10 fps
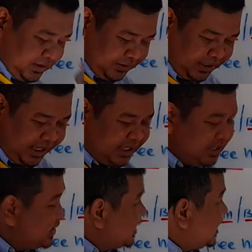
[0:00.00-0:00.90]

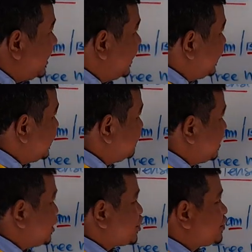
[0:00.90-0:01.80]
Okay, A
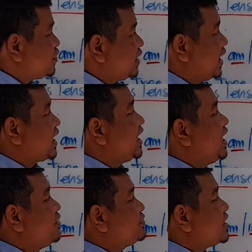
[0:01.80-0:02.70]
means throw
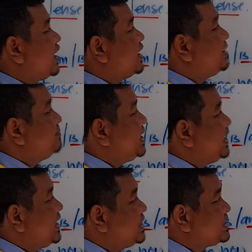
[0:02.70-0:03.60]
clothes on the
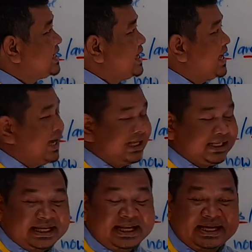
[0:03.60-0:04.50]
beer
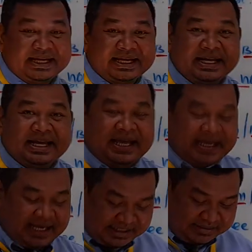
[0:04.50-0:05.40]
and color.
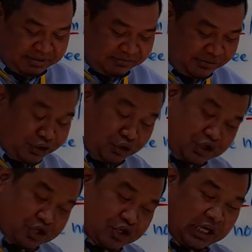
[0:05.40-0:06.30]
And before you
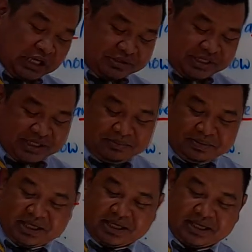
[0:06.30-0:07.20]
throw clothes on the
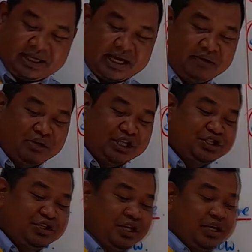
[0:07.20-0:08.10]
beer, I want
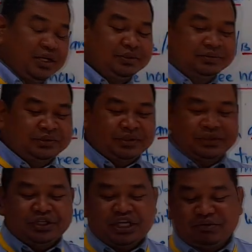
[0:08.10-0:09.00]
to know
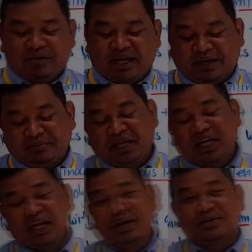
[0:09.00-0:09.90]
you, how
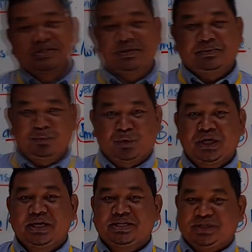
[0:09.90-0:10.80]
many clothes
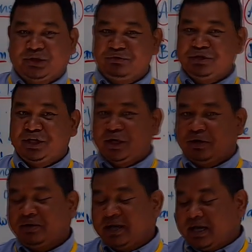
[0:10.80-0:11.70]
words do you
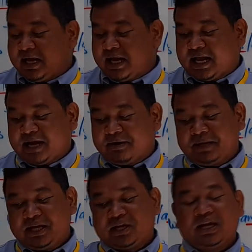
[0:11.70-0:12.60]
know and how
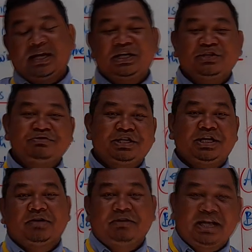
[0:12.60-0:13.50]
many color do you
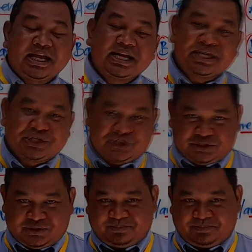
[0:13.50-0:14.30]
know in English?